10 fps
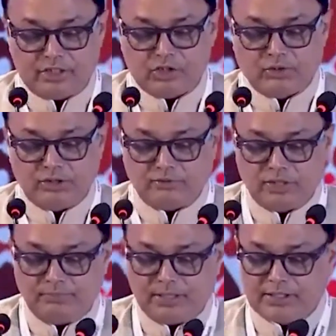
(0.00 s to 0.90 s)
the story
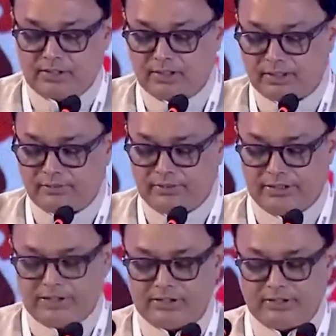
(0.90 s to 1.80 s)
of the peninsular
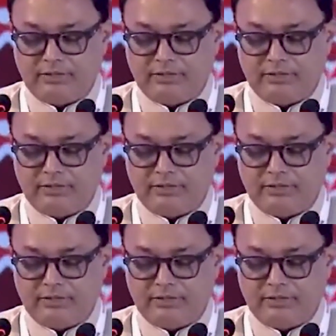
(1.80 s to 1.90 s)
region